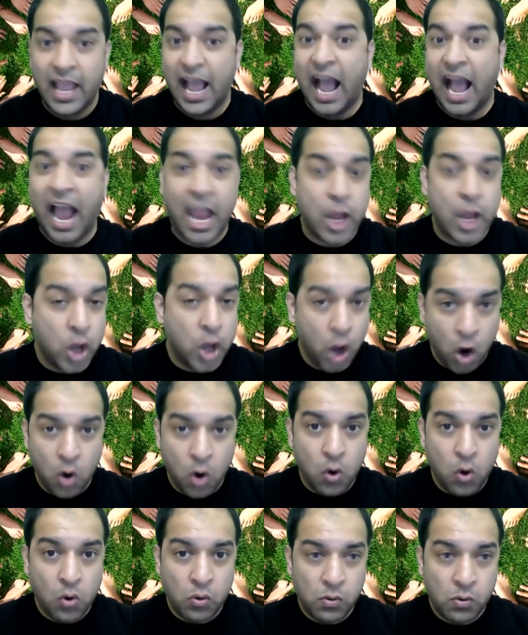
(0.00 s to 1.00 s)
I
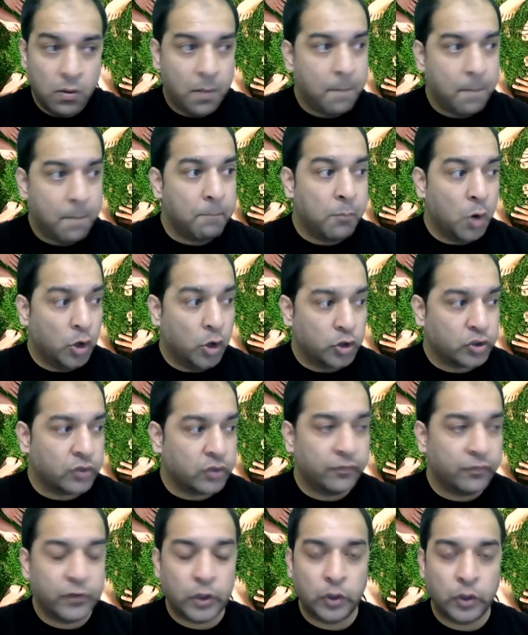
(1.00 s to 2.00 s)
know most
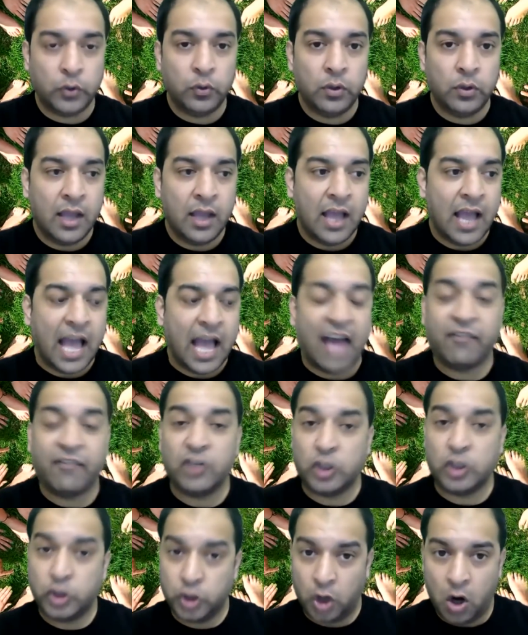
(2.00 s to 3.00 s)
of you have a
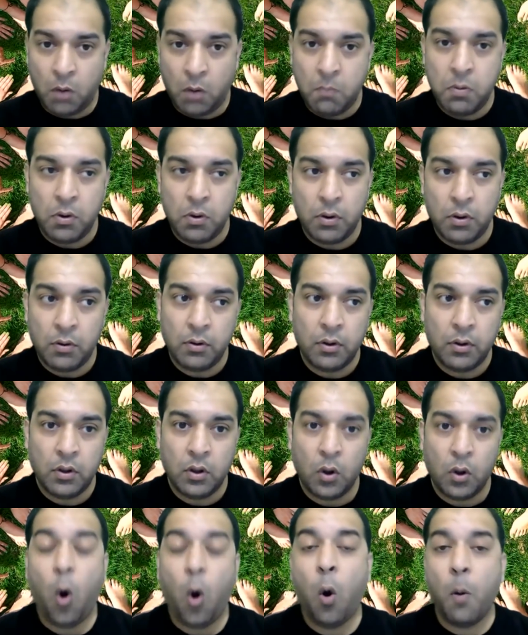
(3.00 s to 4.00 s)
job
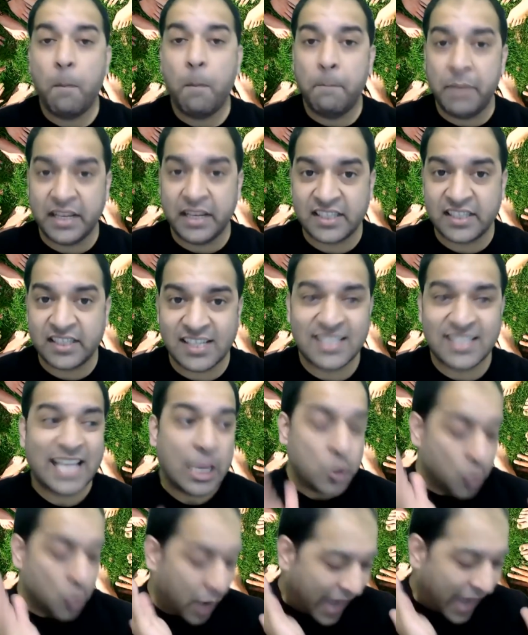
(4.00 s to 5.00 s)
or business that you